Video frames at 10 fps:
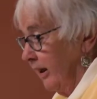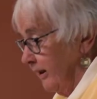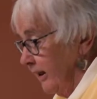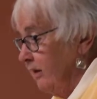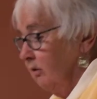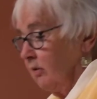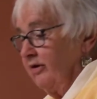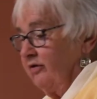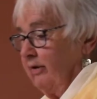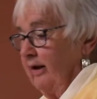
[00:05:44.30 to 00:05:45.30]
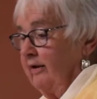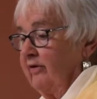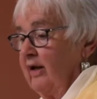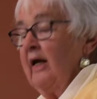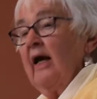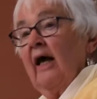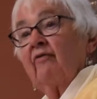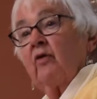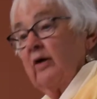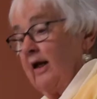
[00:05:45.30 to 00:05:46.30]
and legal restraints
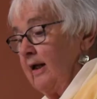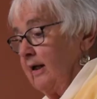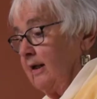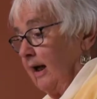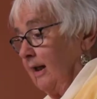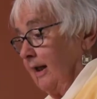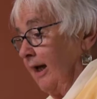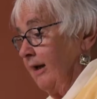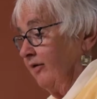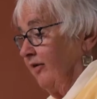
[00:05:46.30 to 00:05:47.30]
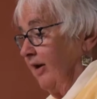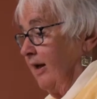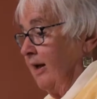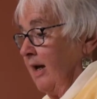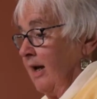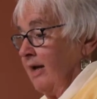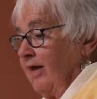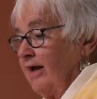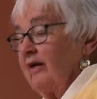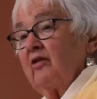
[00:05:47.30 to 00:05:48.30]
have created a legacy
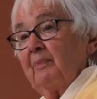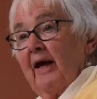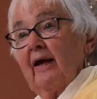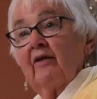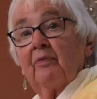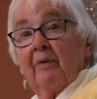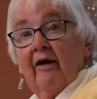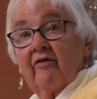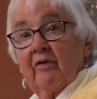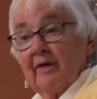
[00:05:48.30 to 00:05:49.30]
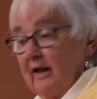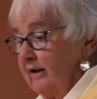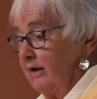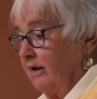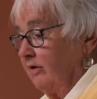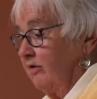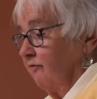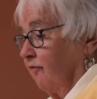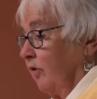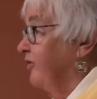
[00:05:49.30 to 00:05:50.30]
that expands possibilities
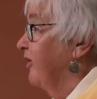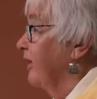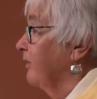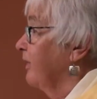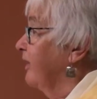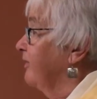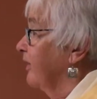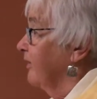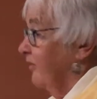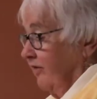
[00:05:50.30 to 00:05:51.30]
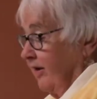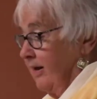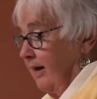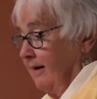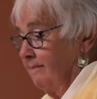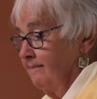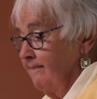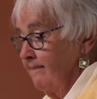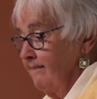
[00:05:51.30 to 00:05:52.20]
for generations to come.